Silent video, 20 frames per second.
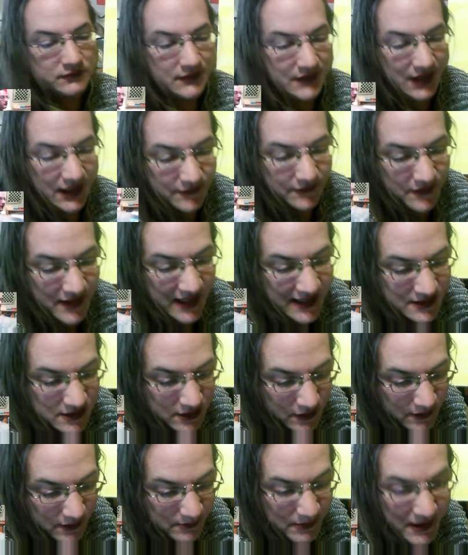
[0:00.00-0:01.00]
If that's all
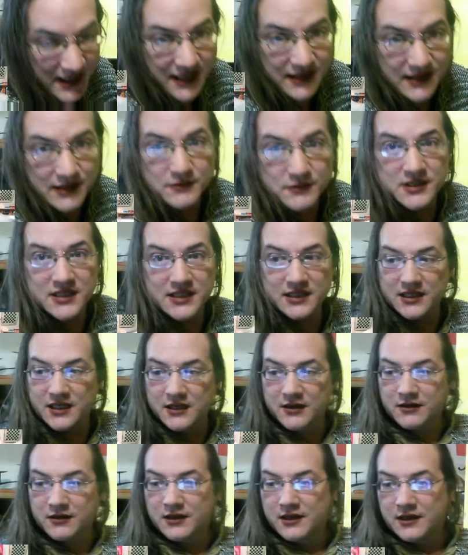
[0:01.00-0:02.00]
the paint that was in
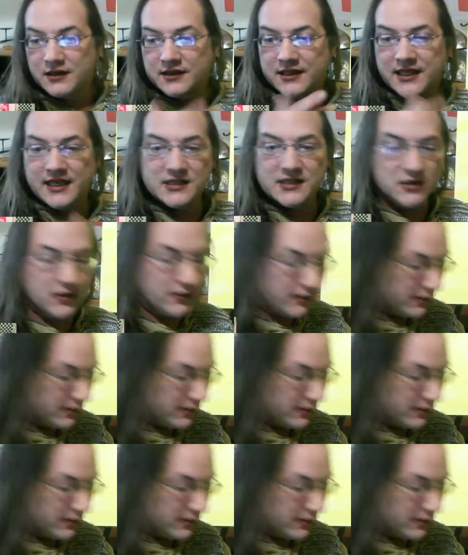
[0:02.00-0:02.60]
there, that's all the